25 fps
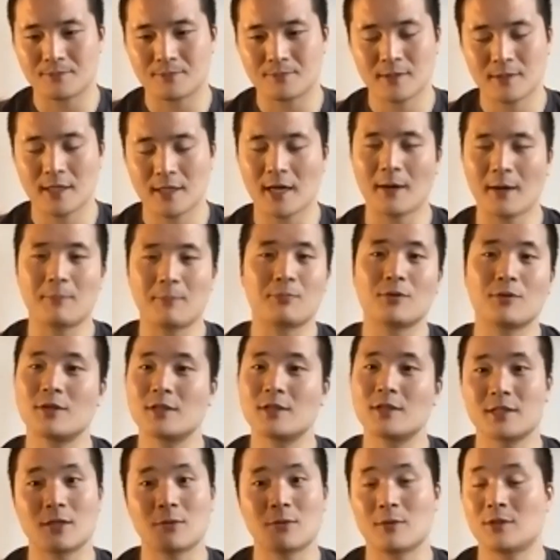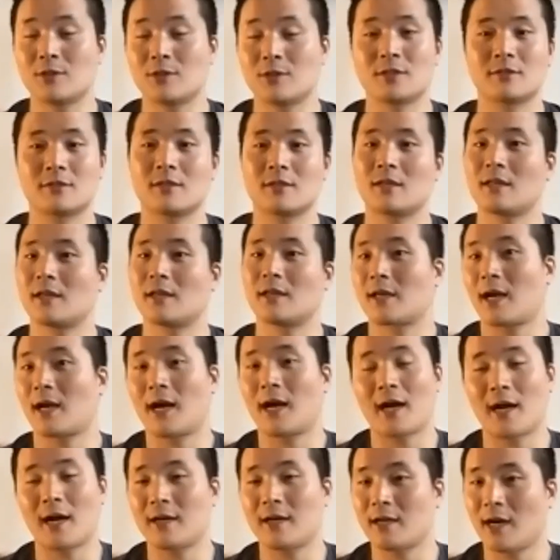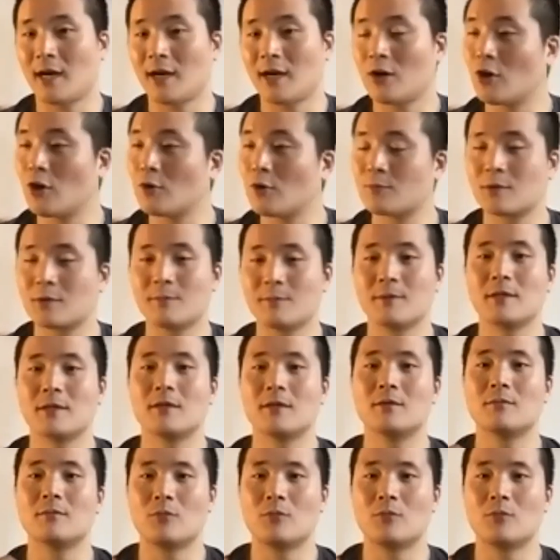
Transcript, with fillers: And I appreciate what you just said. Like, I hope to be